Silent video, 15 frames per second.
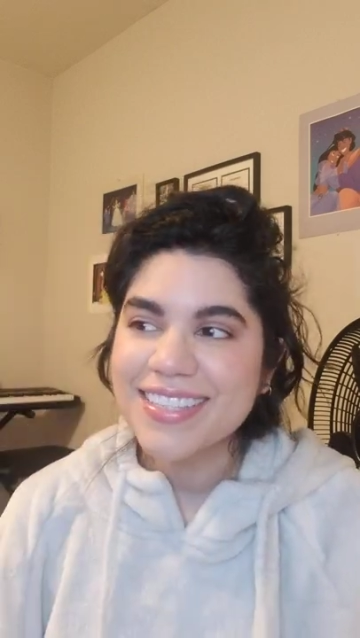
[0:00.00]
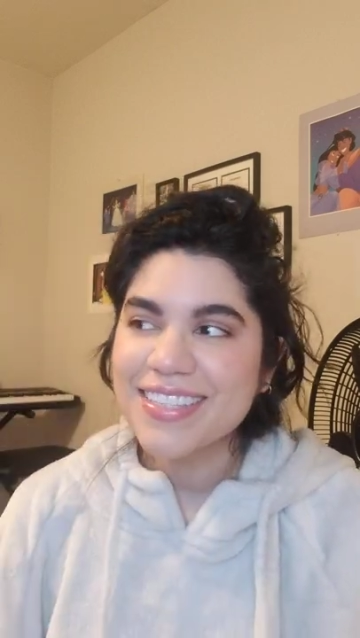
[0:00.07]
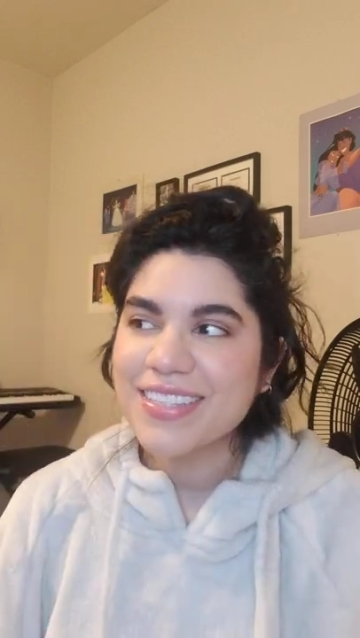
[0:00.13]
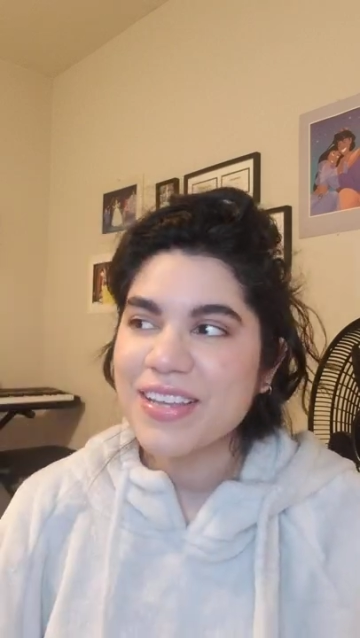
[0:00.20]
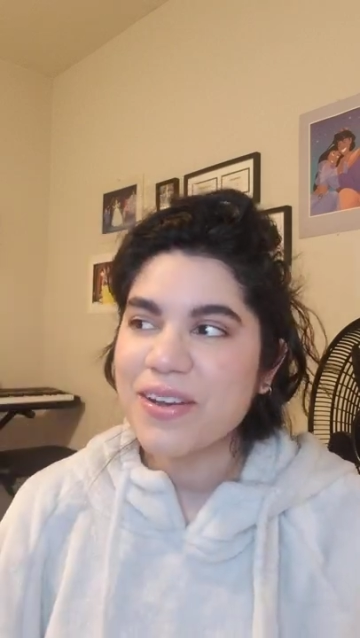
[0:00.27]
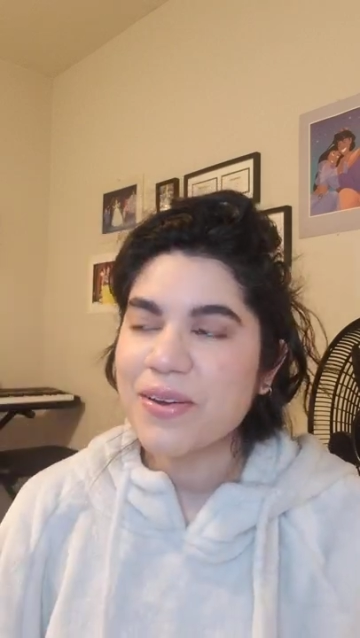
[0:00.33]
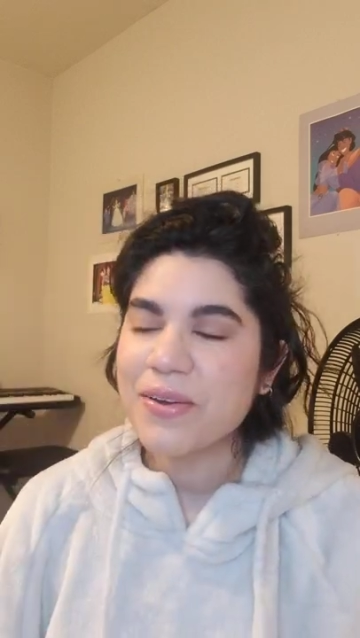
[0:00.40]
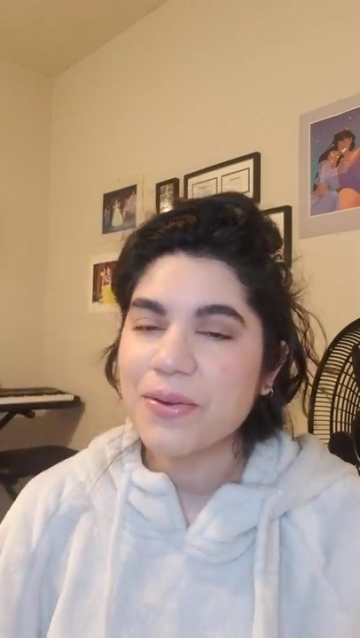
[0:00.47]

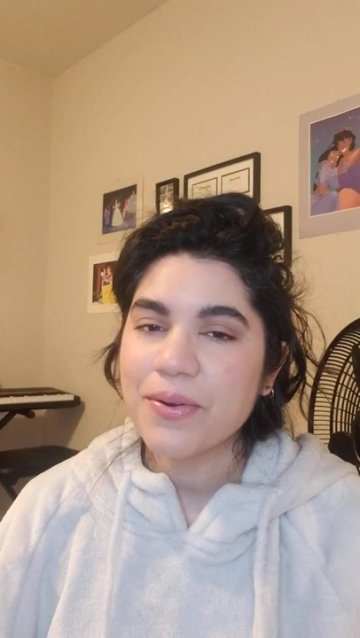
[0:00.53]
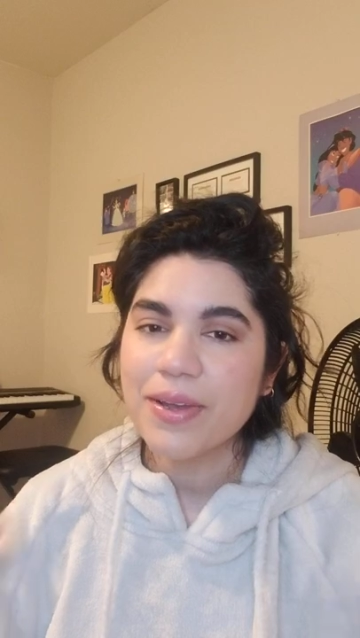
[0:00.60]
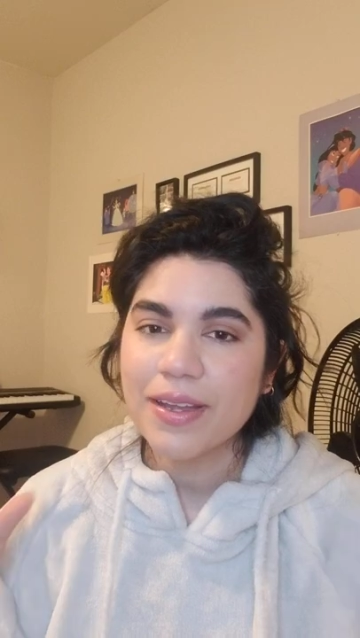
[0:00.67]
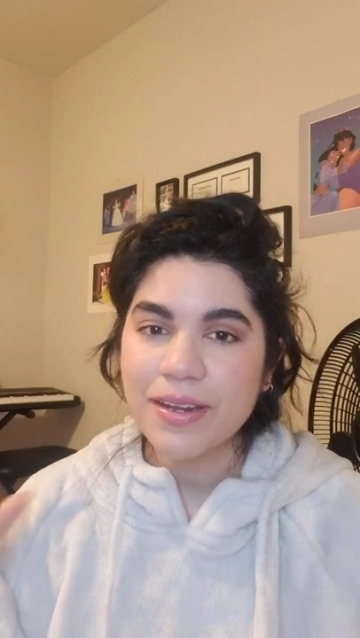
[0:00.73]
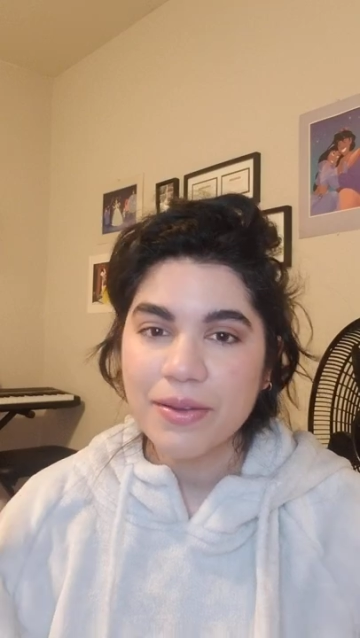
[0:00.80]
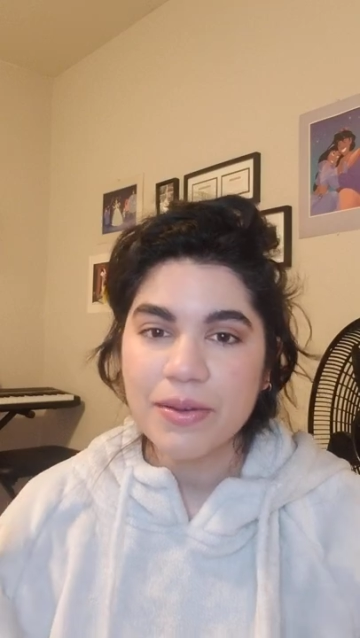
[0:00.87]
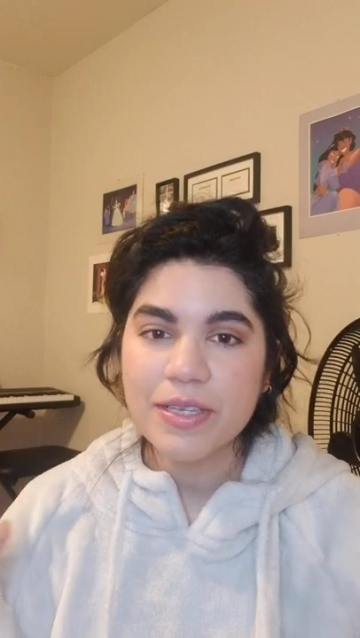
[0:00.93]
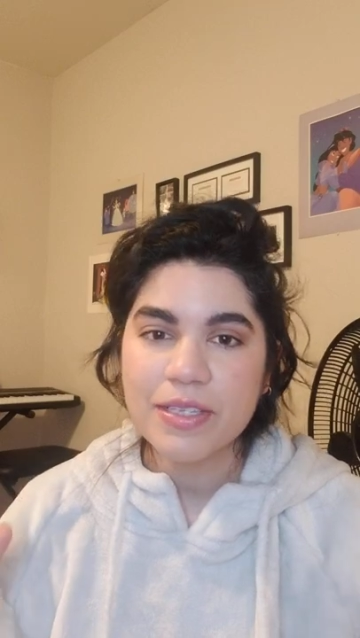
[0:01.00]
so
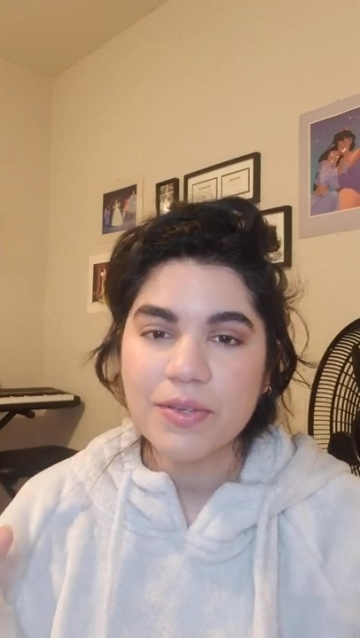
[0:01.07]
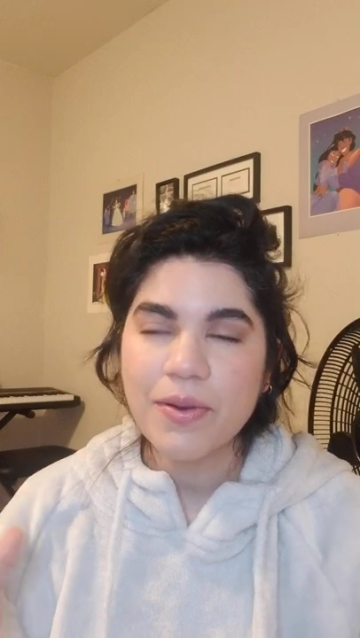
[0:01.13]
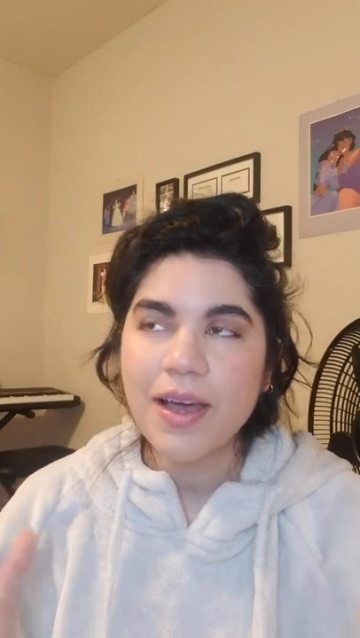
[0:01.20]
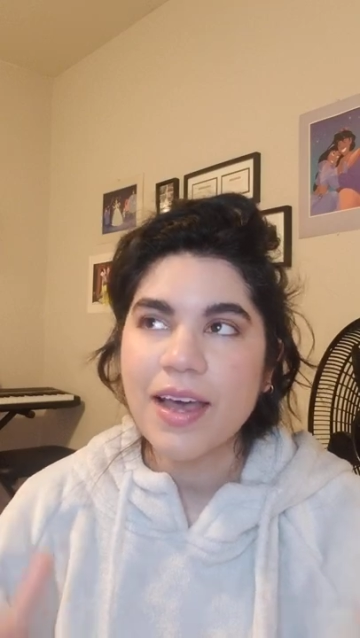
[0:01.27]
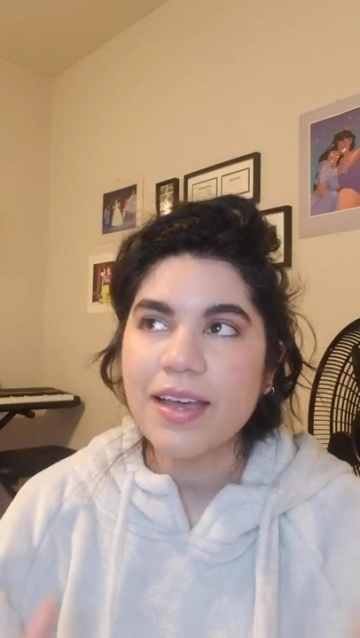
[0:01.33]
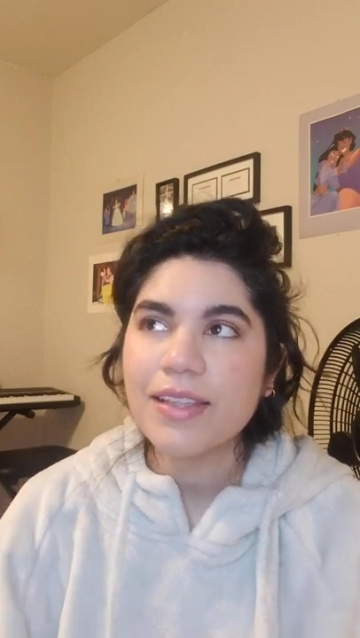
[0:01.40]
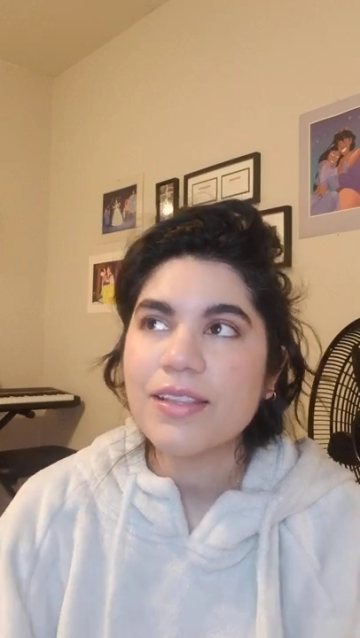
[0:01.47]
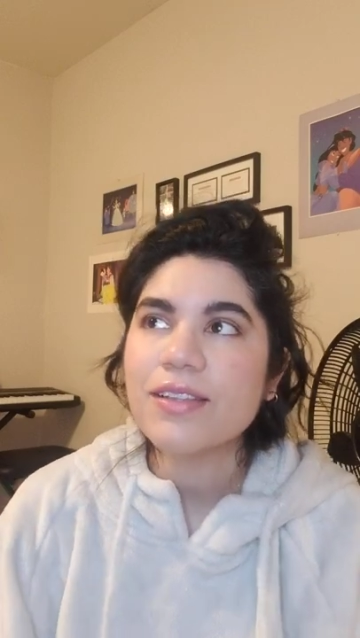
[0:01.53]
anyway, so
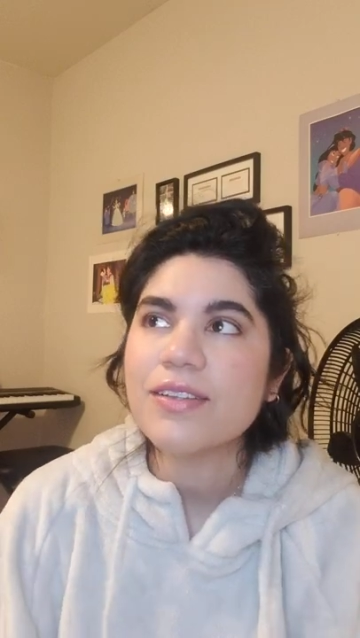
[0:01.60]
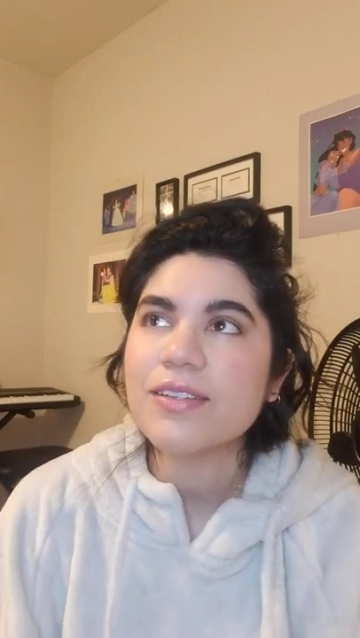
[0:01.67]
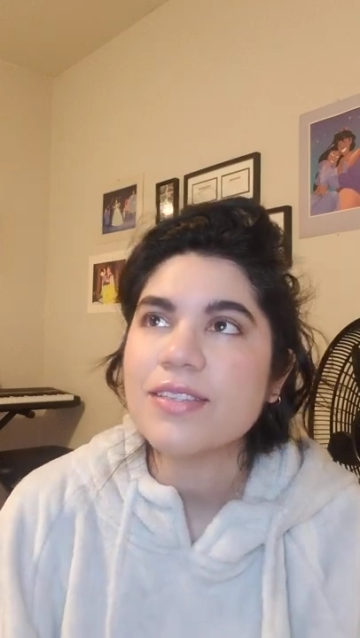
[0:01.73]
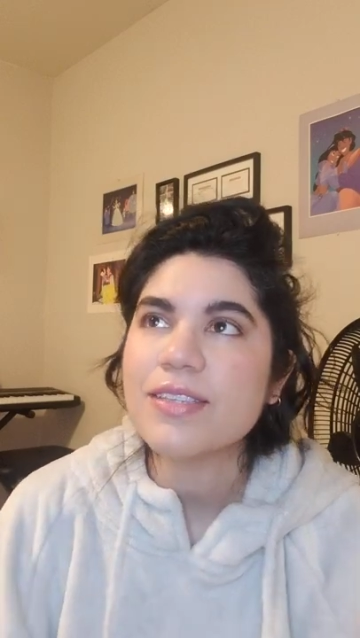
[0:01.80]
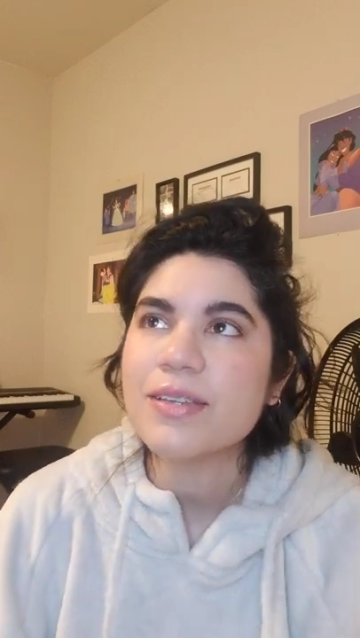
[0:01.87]
I looked